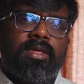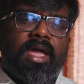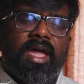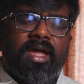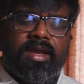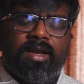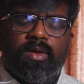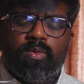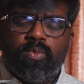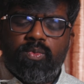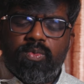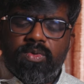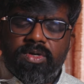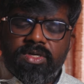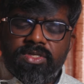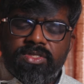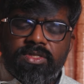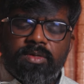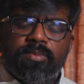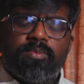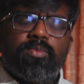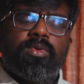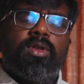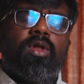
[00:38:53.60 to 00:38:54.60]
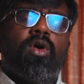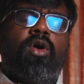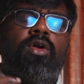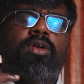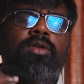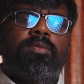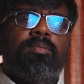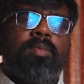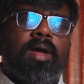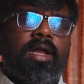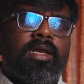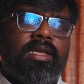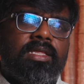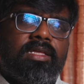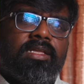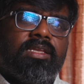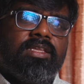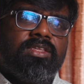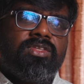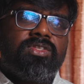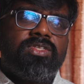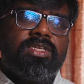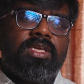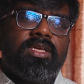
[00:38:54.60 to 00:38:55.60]
and our worship will
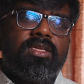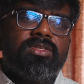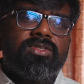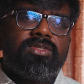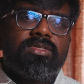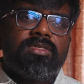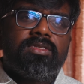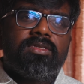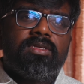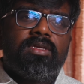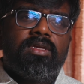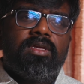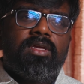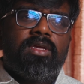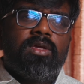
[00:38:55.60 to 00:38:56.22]
automatically change.